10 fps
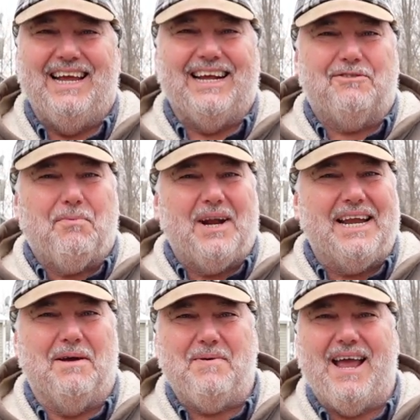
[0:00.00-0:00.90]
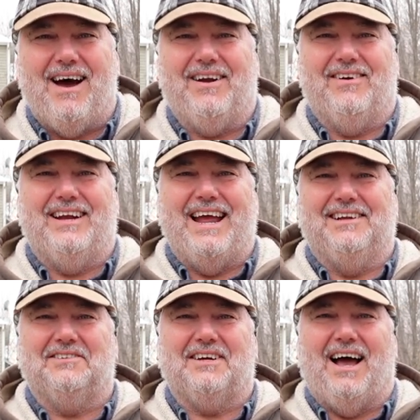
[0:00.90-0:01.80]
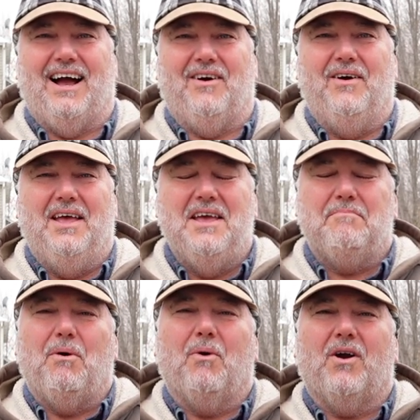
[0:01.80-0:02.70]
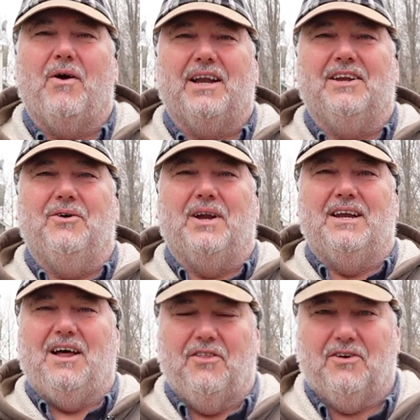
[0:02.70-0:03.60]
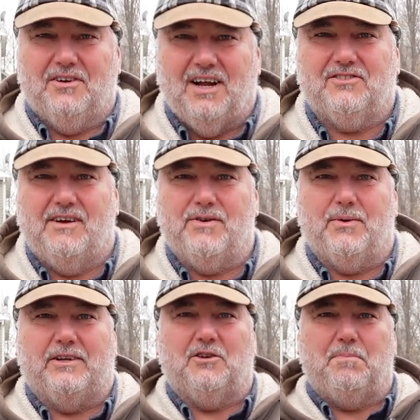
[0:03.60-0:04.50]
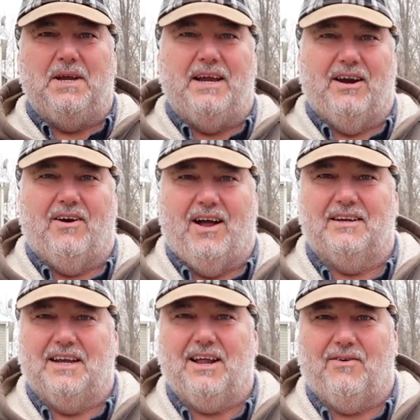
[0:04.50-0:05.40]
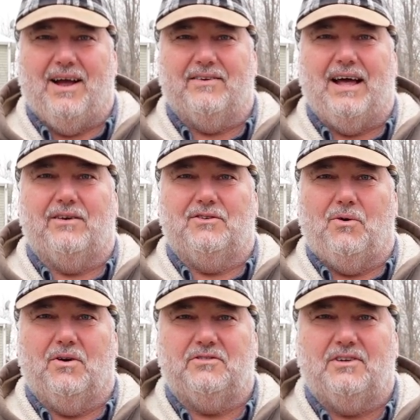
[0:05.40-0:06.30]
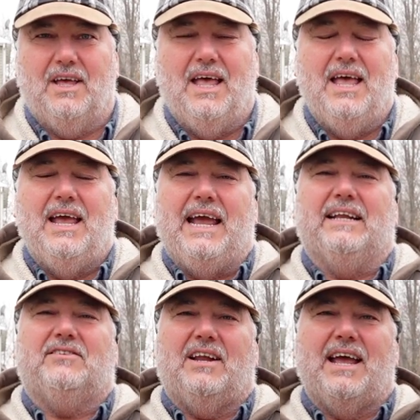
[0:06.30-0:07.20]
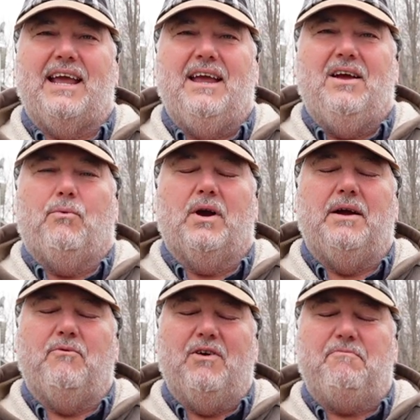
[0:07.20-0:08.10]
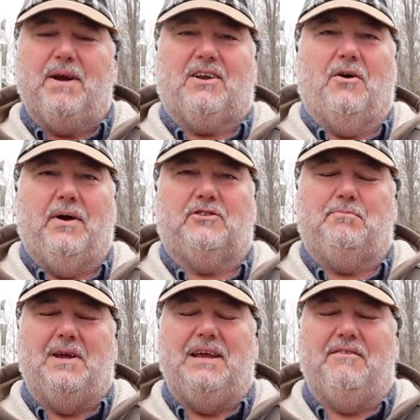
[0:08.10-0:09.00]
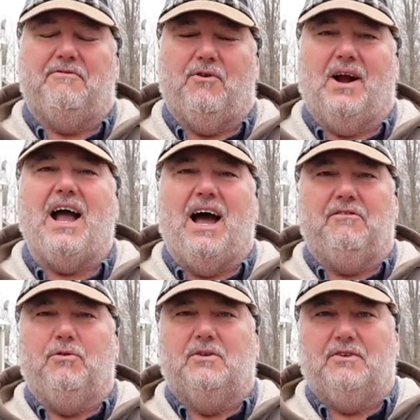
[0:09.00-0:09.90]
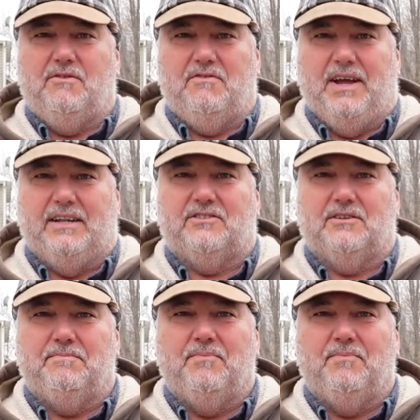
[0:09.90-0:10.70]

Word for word: It's pretty nippy out here today in Chicago, but we're going to do another Dutch oven recipe here on Dickin' Around Outdoors. And today we, we've picked our recipe for a confluence of events.